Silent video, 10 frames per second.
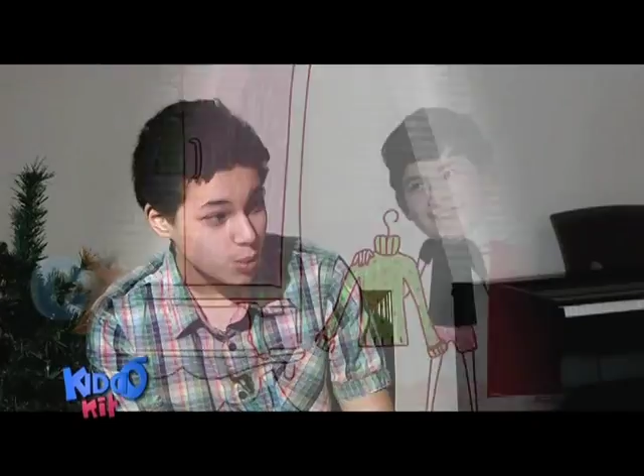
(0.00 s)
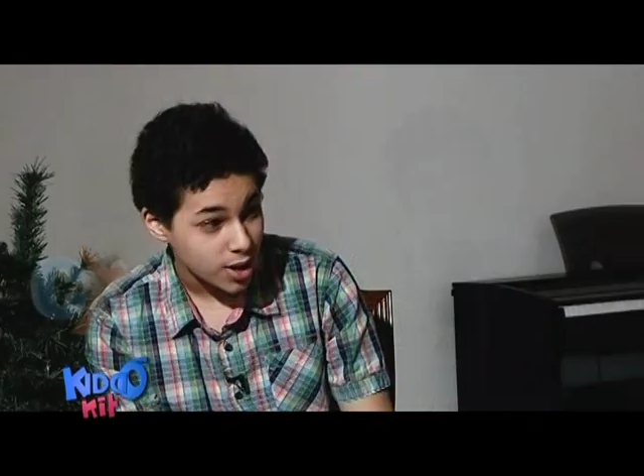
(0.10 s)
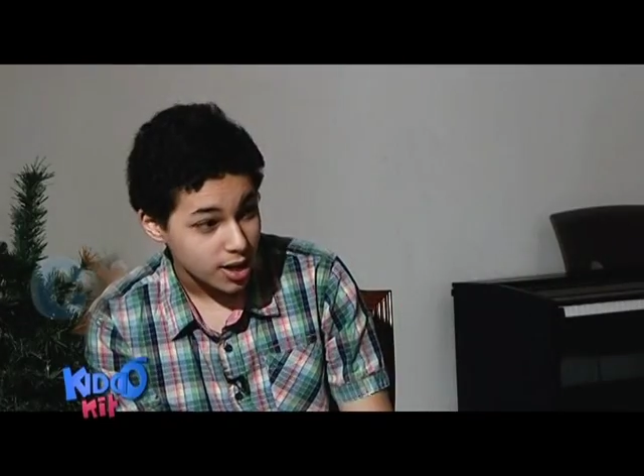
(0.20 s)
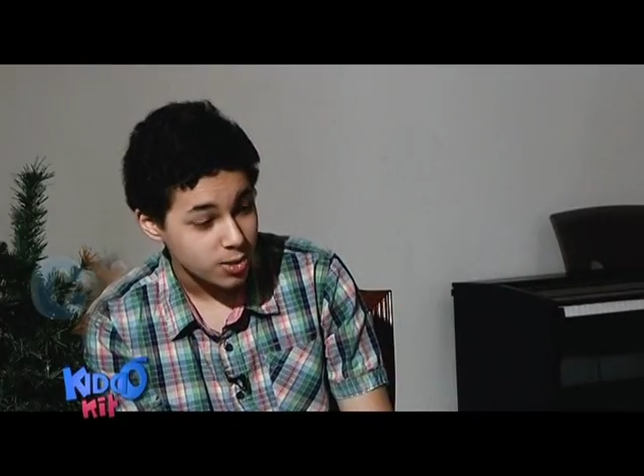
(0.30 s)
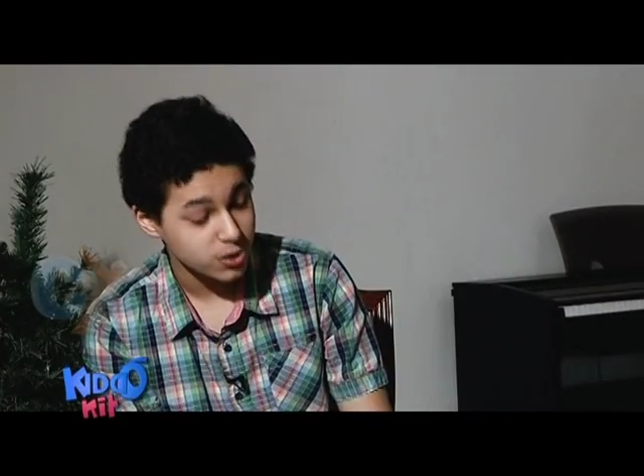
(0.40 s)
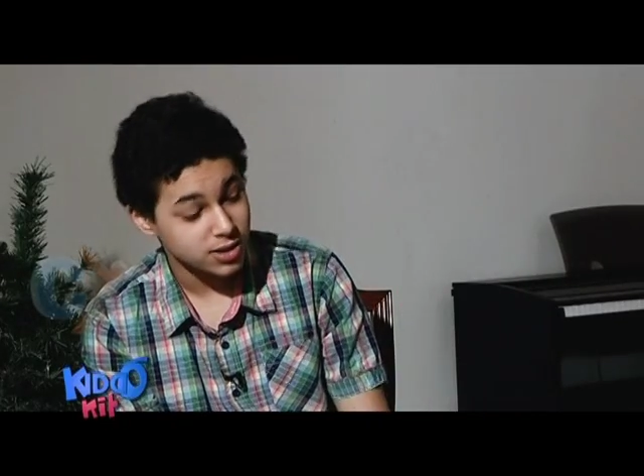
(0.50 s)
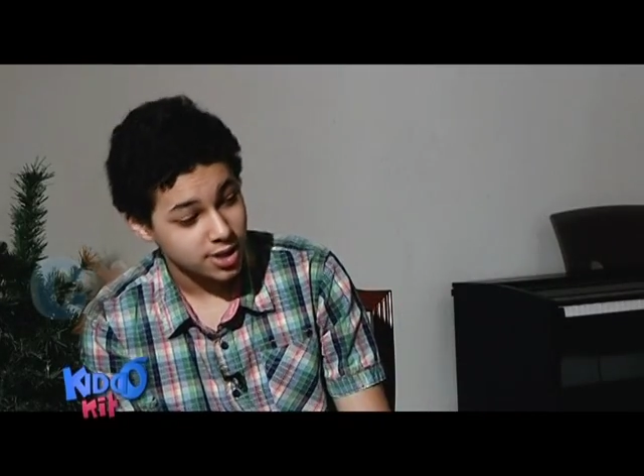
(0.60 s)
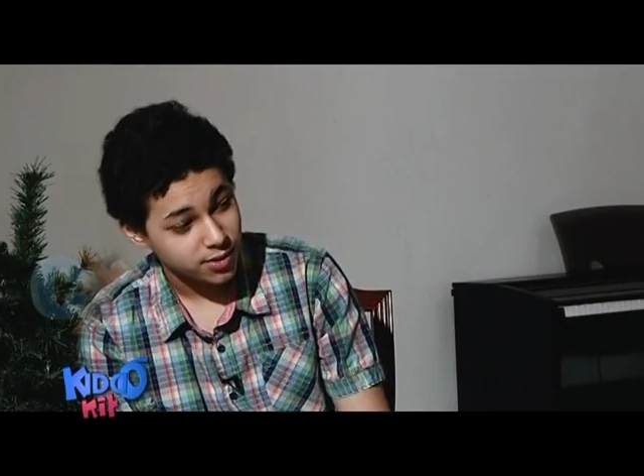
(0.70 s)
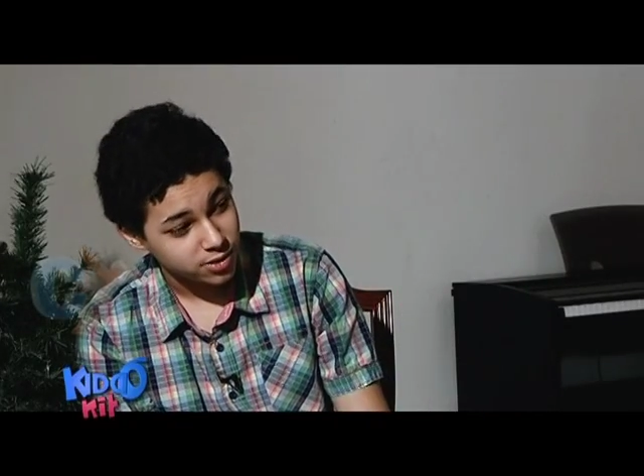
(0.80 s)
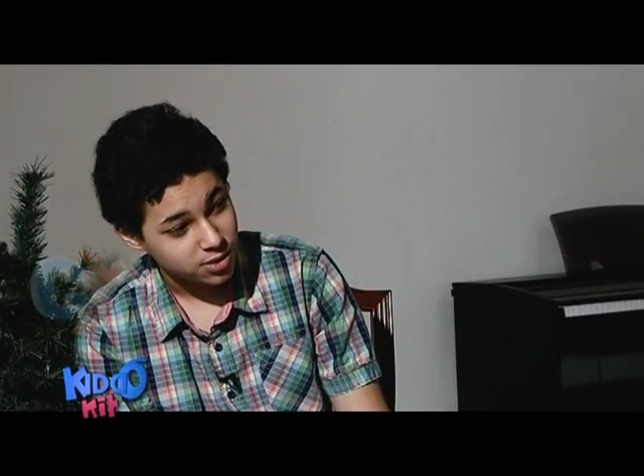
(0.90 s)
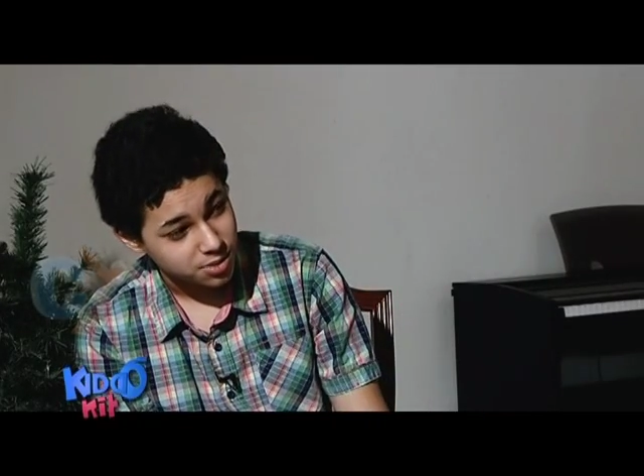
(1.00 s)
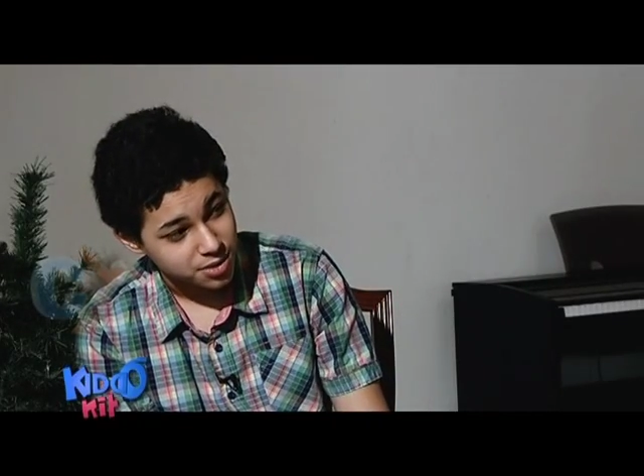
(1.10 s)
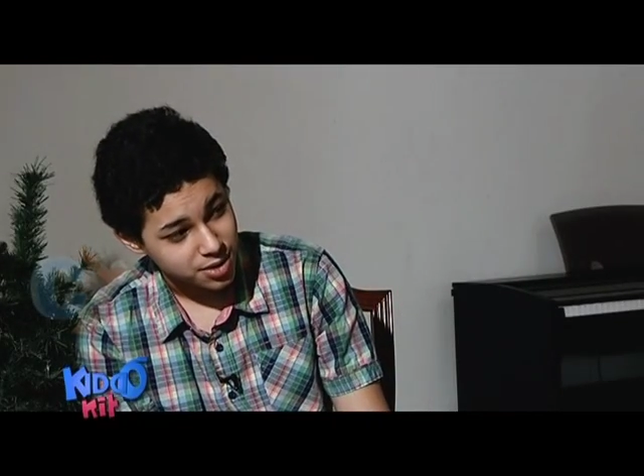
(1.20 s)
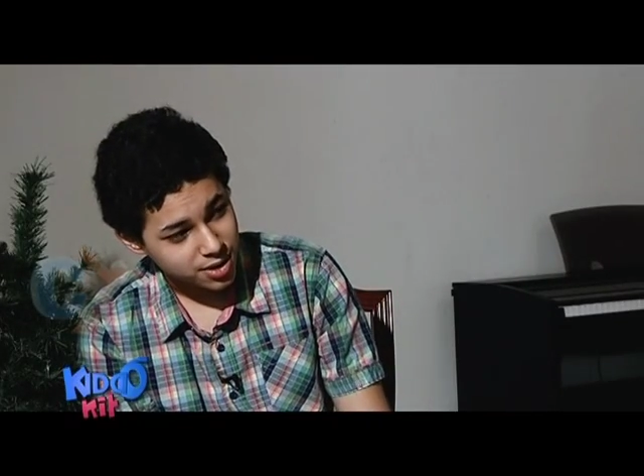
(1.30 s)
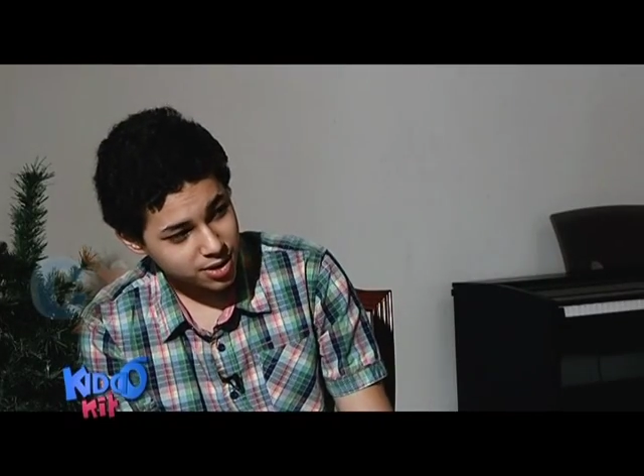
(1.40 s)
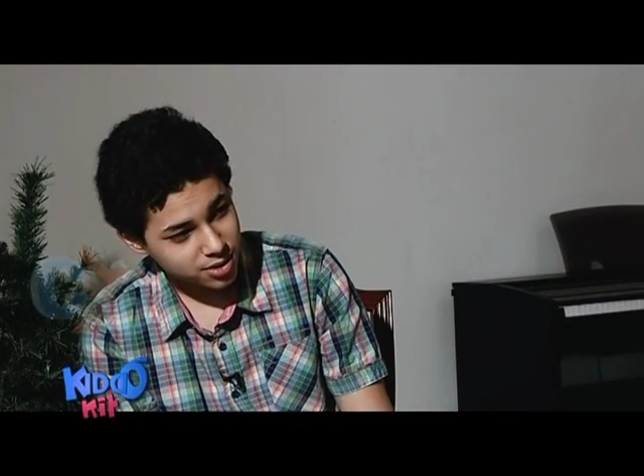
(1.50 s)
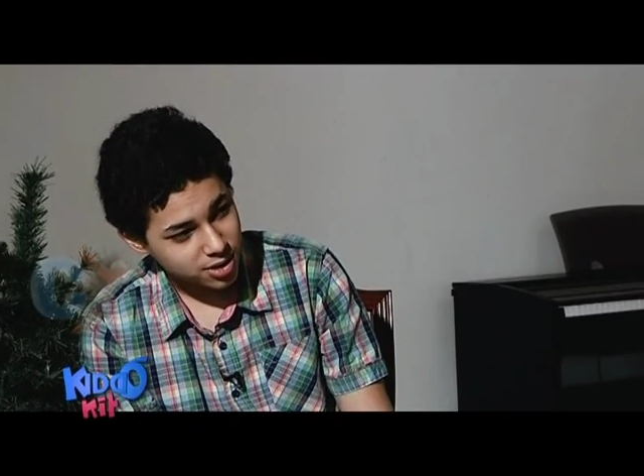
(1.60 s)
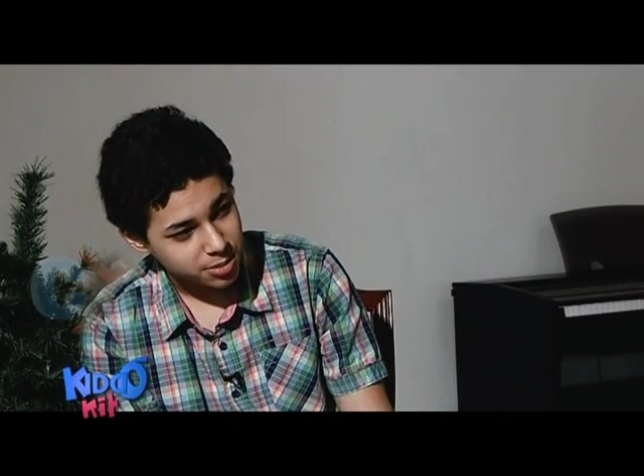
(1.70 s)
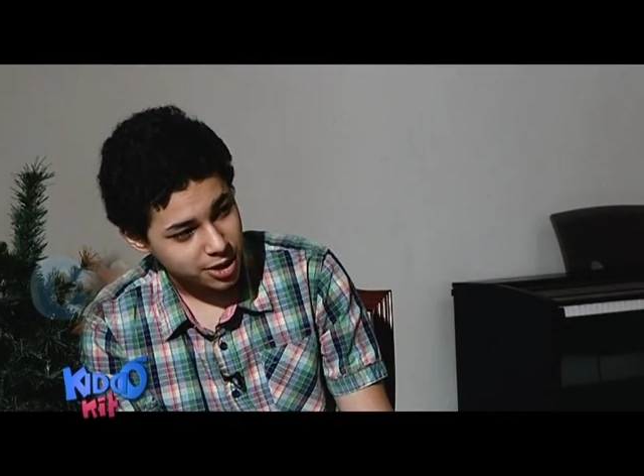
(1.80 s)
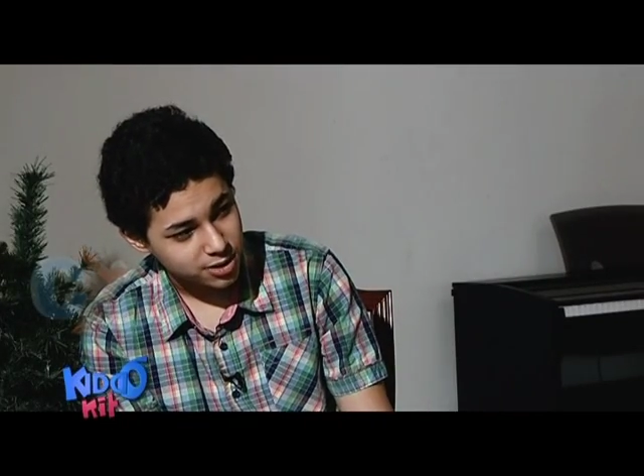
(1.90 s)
What else do you have to do to commit